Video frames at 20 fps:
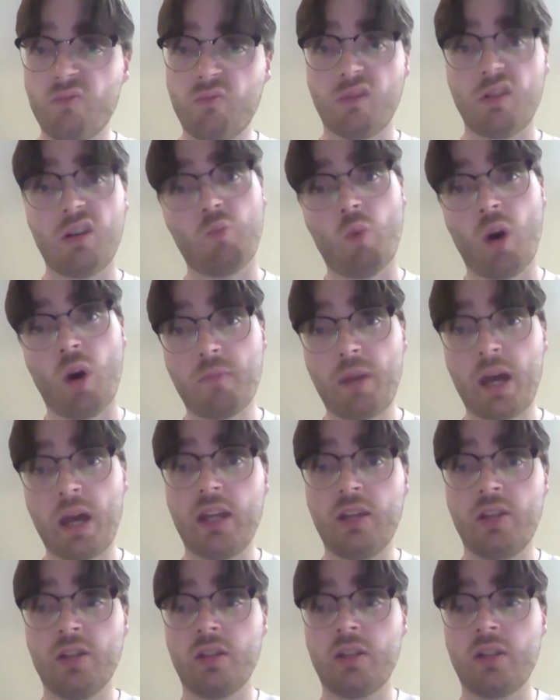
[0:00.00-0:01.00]
One
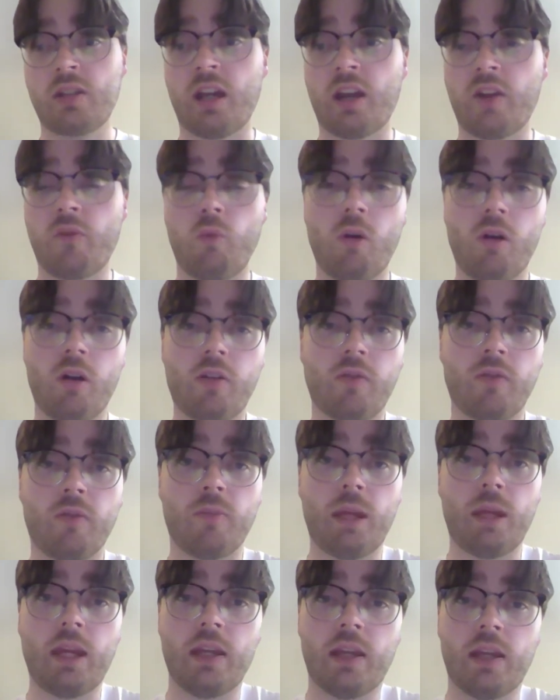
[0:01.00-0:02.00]
page has kind of worked for
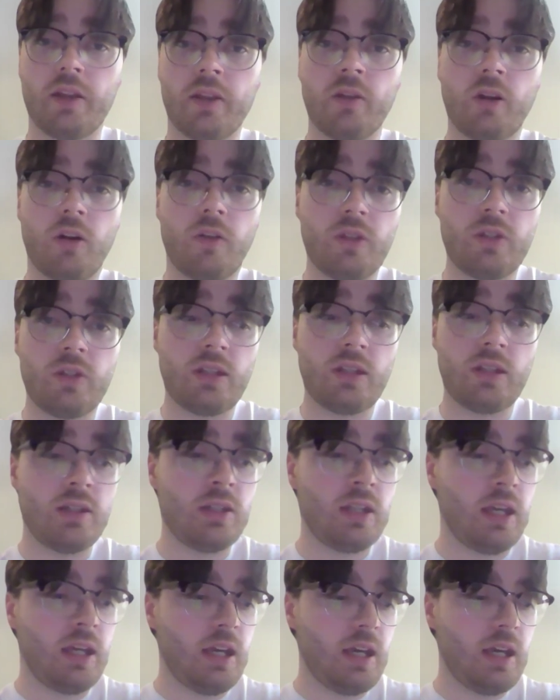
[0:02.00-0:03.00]
me and other
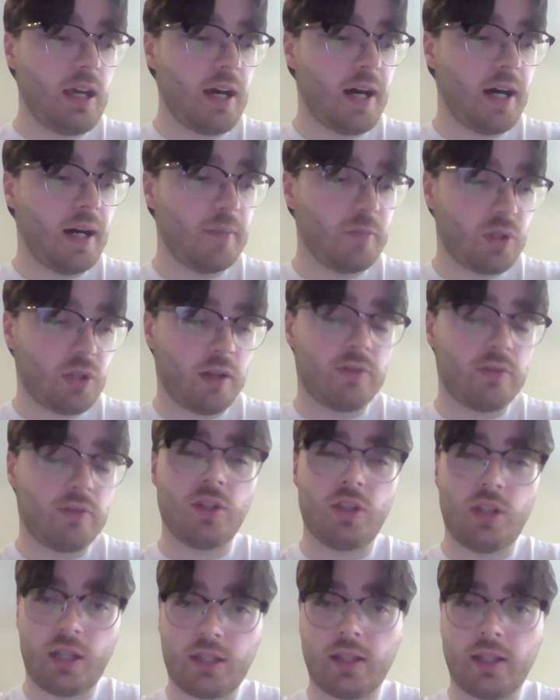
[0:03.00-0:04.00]
novices. So I'd
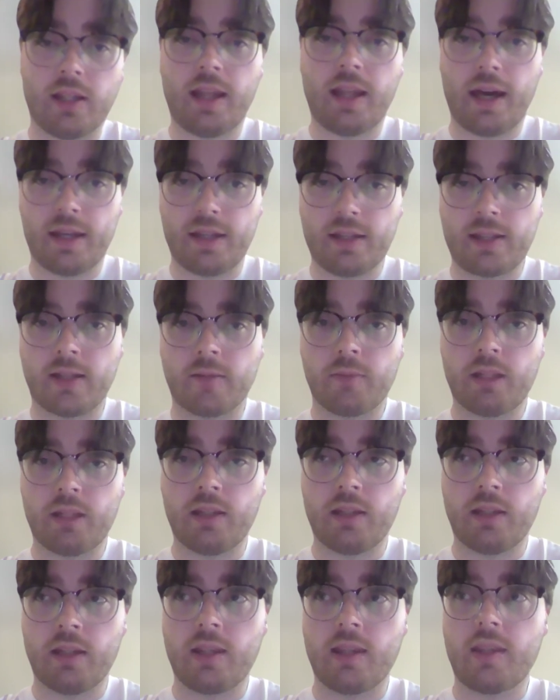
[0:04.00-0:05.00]
suggest that is
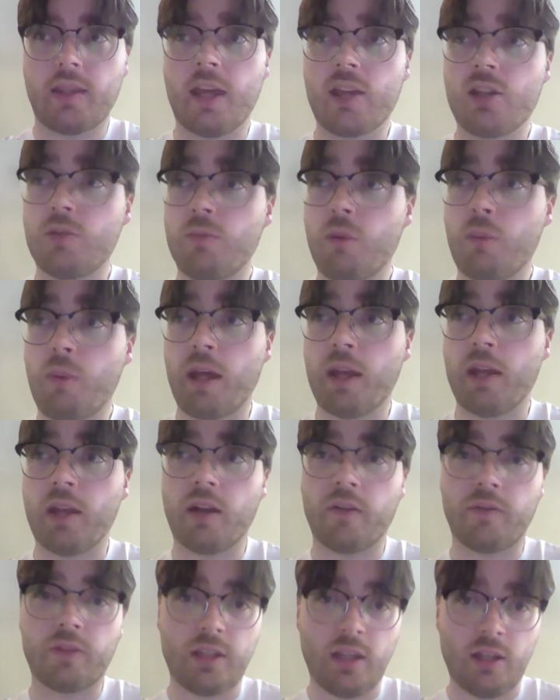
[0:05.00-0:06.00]
something that they should be paying
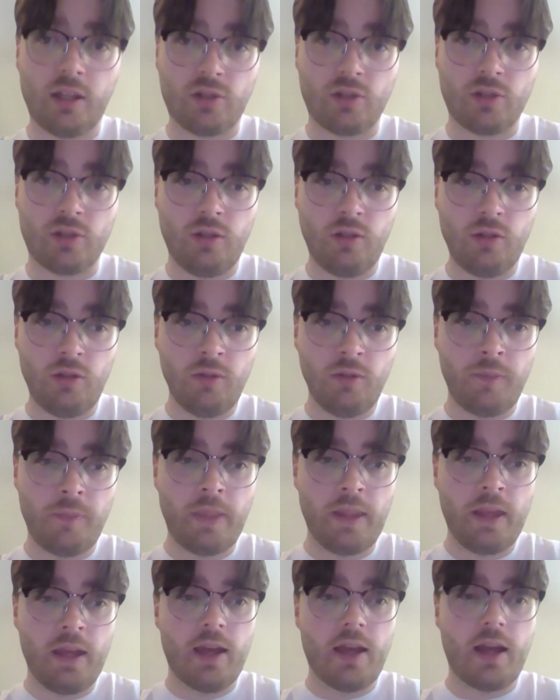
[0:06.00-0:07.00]
enough attention to you.
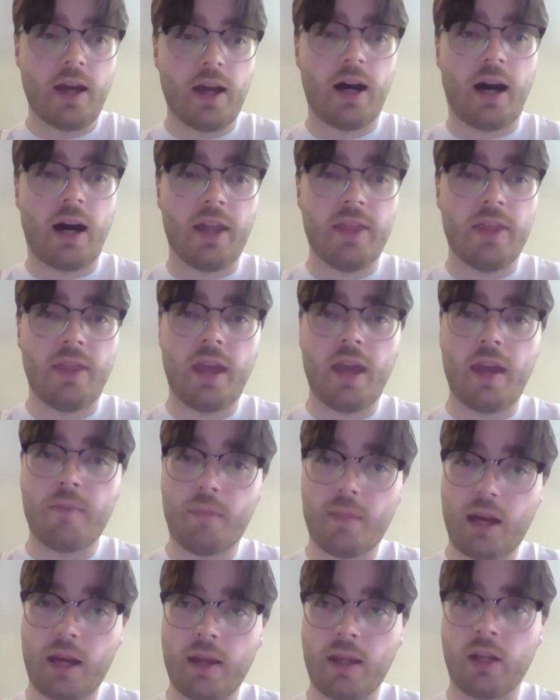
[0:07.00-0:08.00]
And their
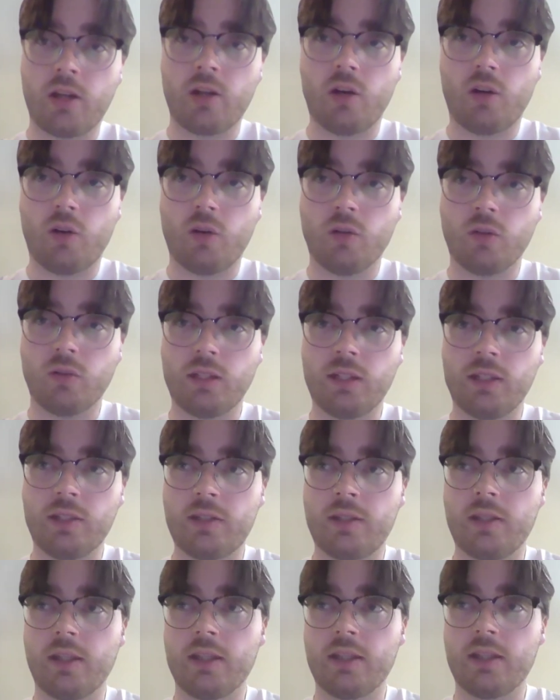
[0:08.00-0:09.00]
main goal
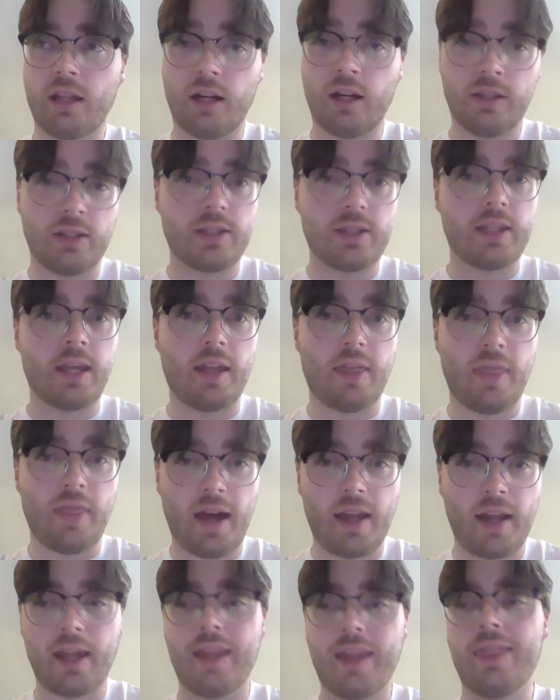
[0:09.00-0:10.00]
is to understand
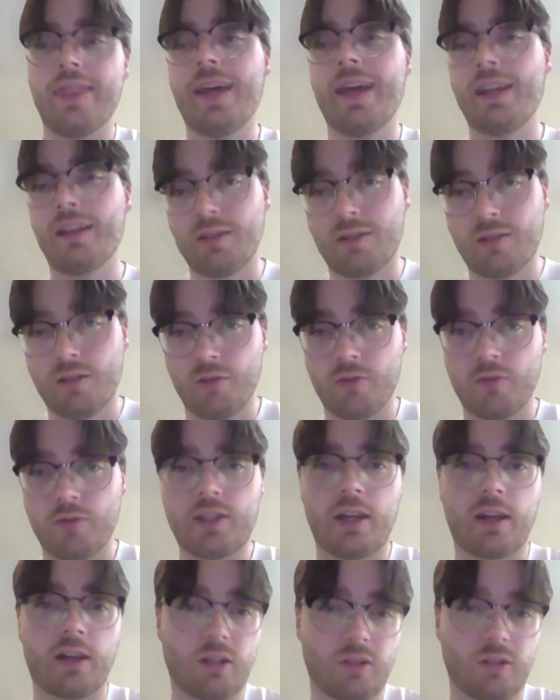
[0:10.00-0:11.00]
that. And then it's to do
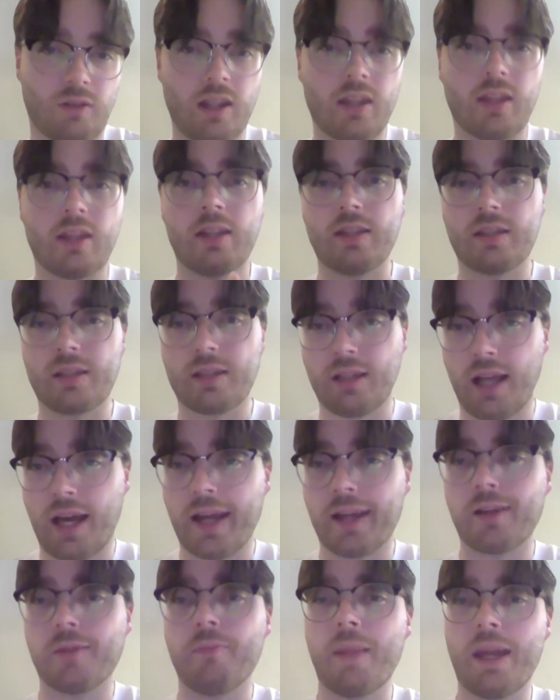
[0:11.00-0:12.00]
secondary things
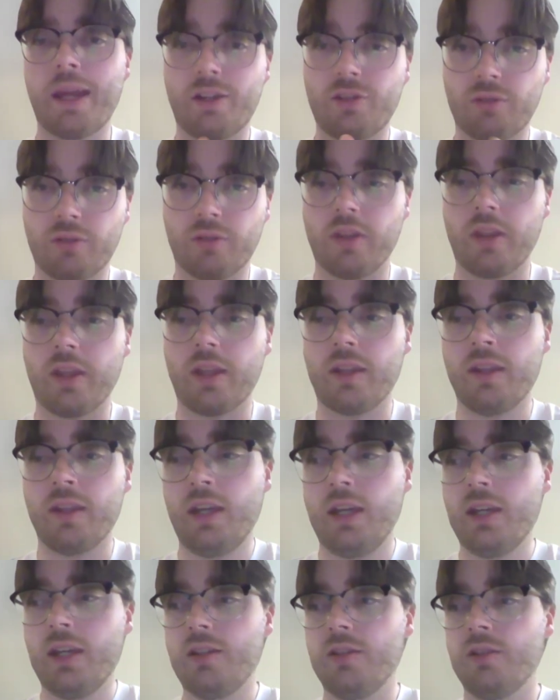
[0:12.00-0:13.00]
like make sure that,
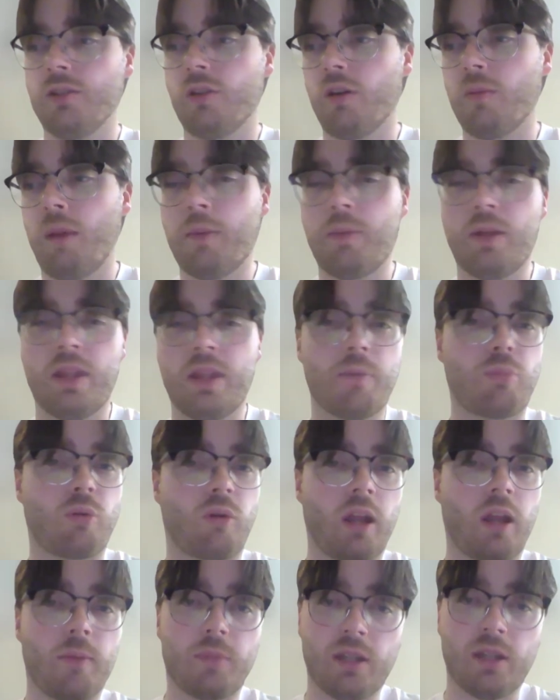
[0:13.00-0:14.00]
maybe they're
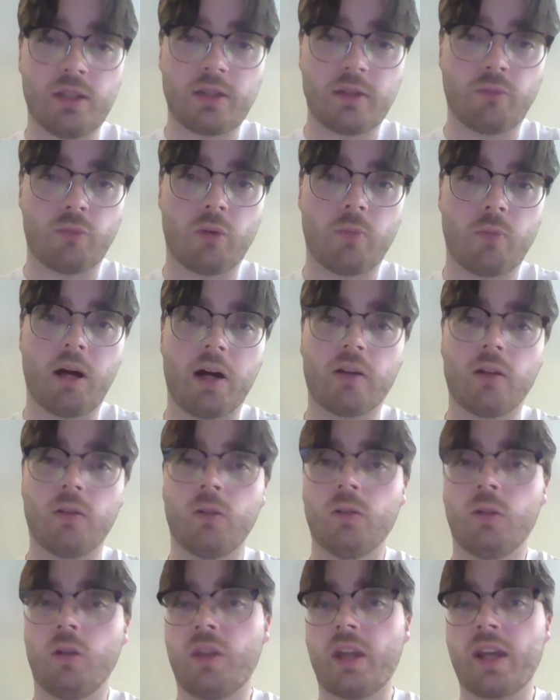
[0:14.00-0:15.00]
preempting some rebuttal
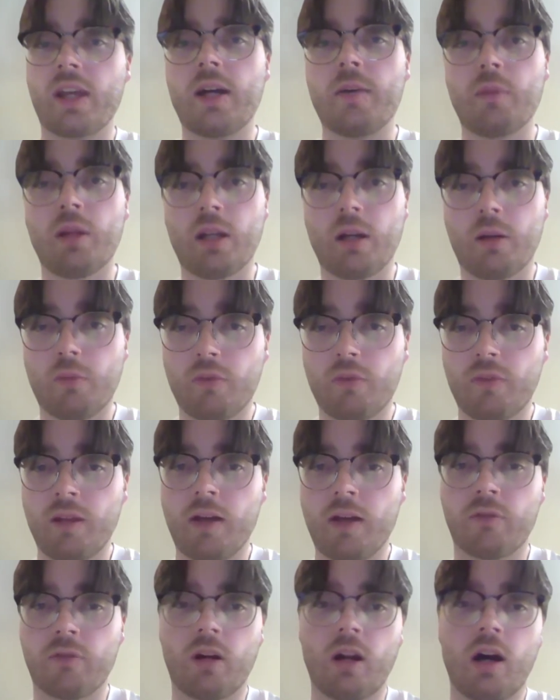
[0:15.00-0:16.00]
or they're coming up with
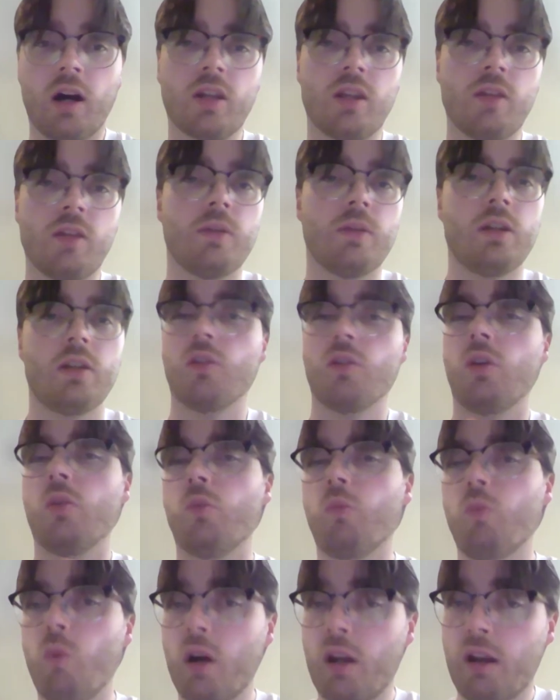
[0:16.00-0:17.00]
another argument
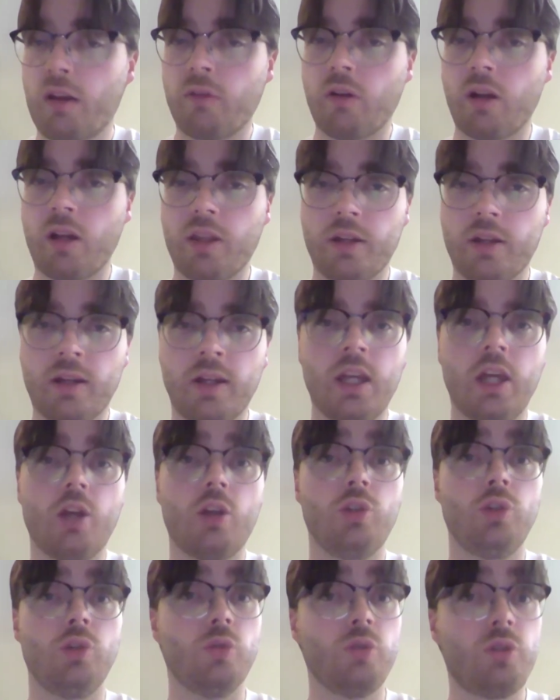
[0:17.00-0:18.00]
or whatever other
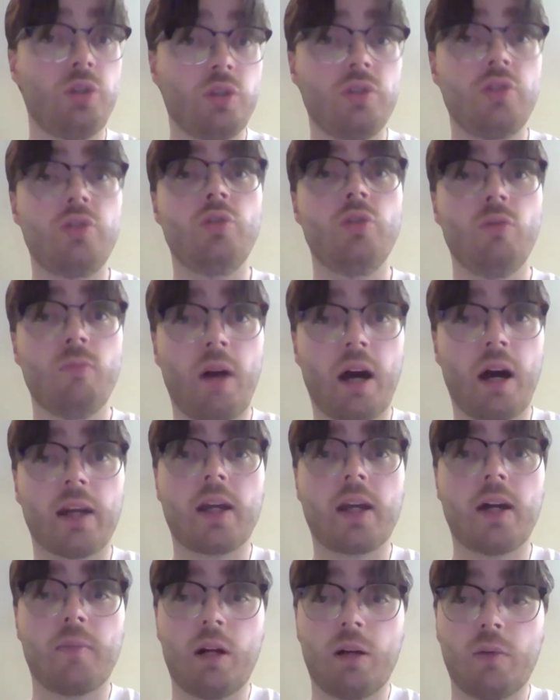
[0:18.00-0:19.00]
uses you might
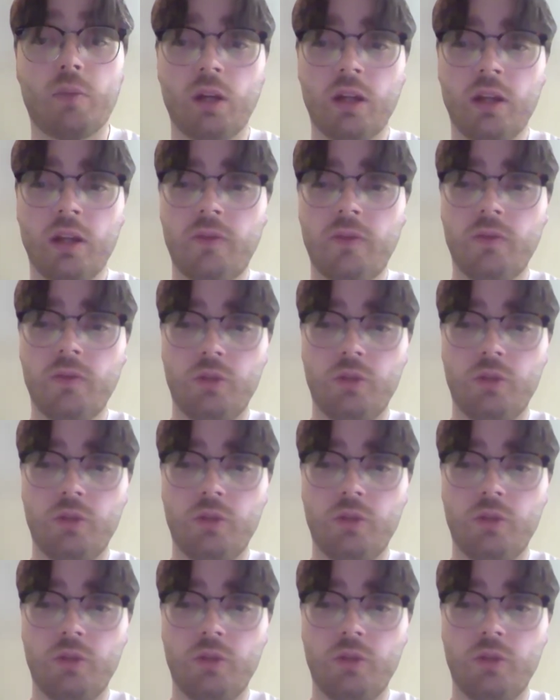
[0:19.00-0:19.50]
come up with,